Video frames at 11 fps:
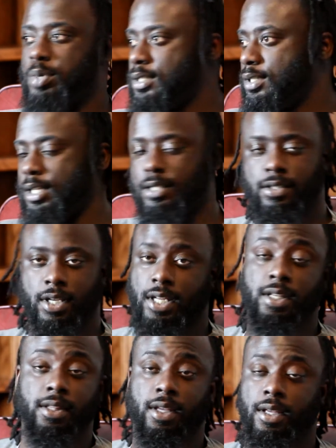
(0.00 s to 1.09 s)
presidents,
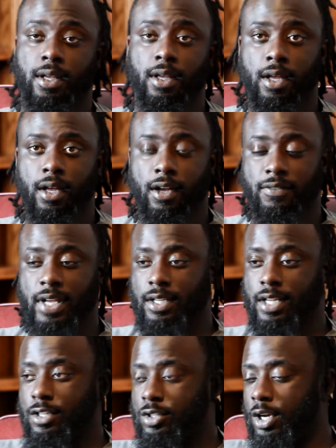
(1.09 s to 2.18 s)
anything of that
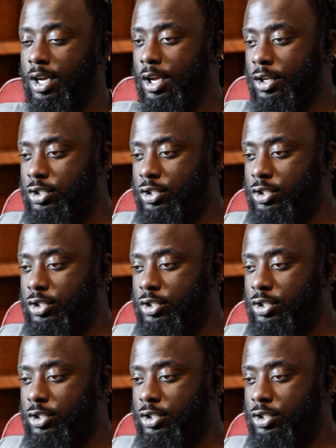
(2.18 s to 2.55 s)
nature.